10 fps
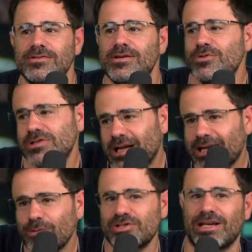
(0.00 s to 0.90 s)
it was
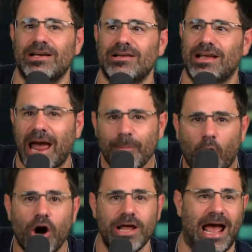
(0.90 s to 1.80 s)
like it was like a gay
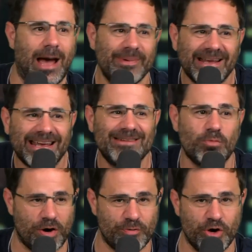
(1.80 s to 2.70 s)
party happening in
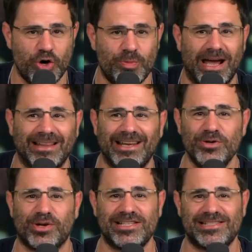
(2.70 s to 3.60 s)
one room, and then
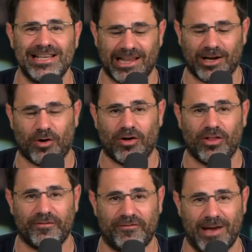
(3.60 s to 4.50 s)
you could see like
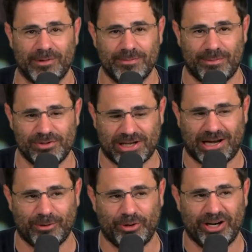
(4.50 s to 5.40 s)
all the family members
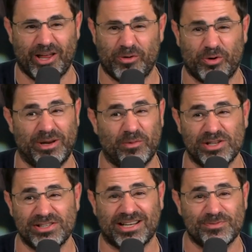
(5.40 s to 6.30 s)
kind of were in another room, and it
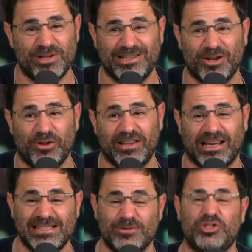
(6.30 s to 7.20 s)
wasn't because we didn't know the other
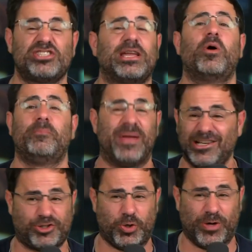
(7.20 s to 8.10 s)
guys. It was just they were
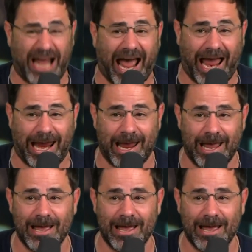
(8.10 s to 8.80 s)
being too gay.